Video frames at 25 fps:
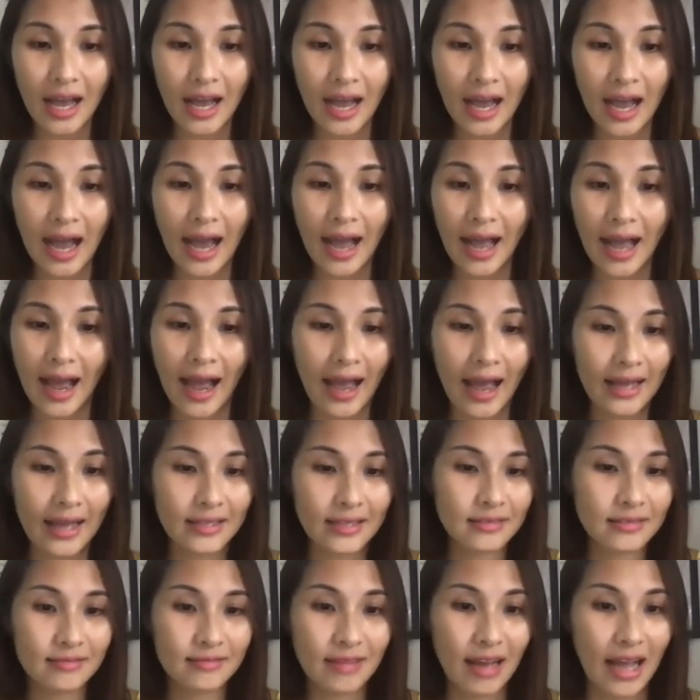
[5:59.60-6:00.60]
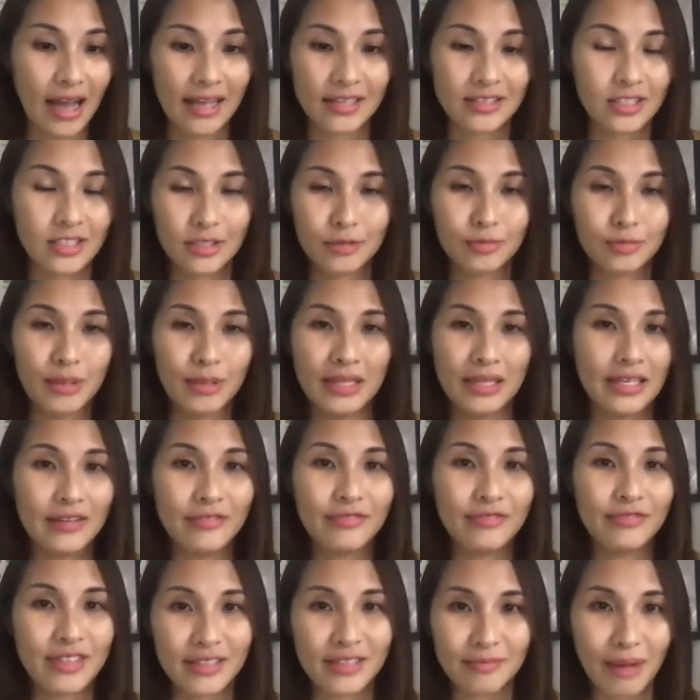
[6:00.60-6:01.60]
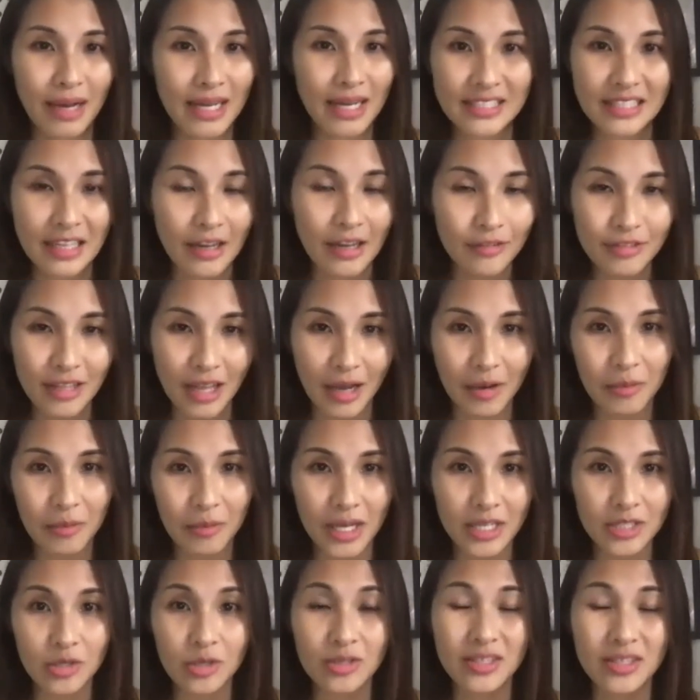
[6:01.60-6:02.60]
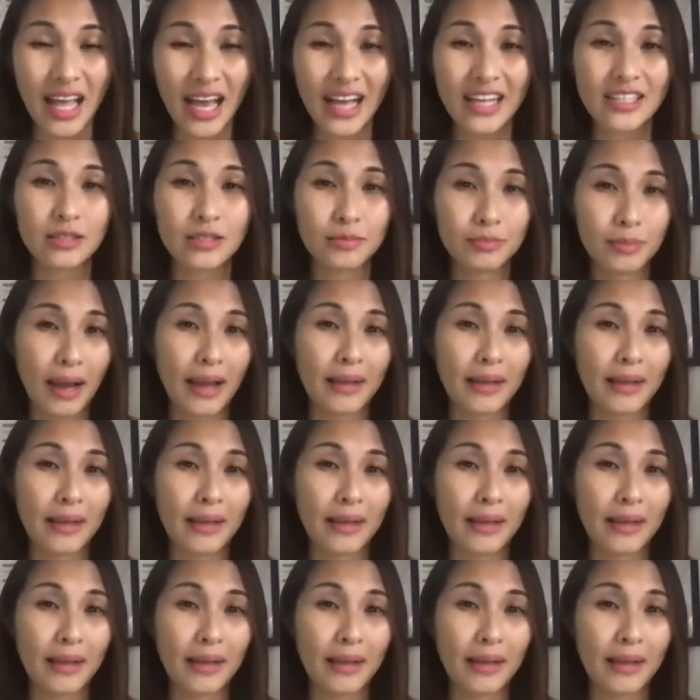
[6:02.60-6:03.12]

I just believe in myself that way. So that's my